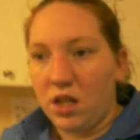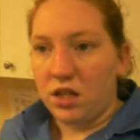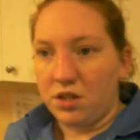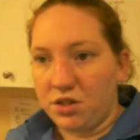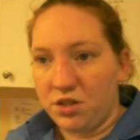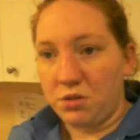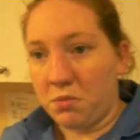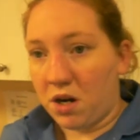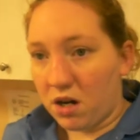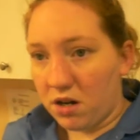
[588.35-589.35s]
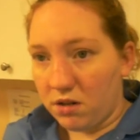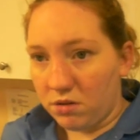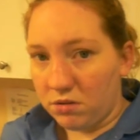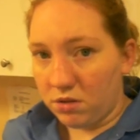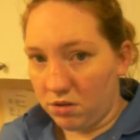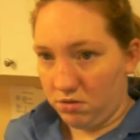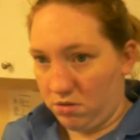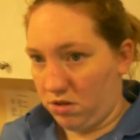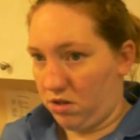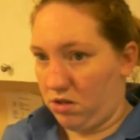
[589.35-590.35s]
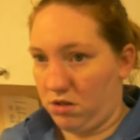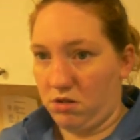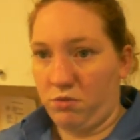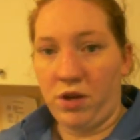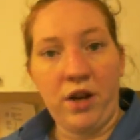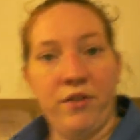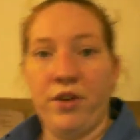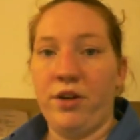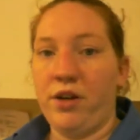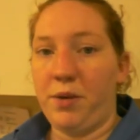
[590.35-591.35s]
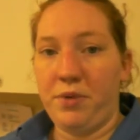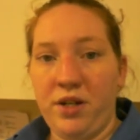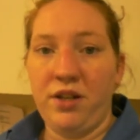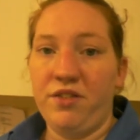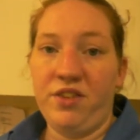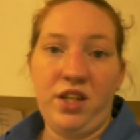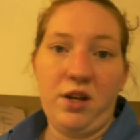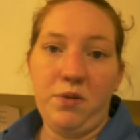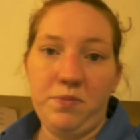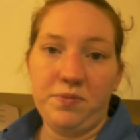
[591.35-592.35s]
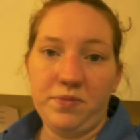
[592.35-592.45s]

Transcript: either tomorrow or whenever I put another video up.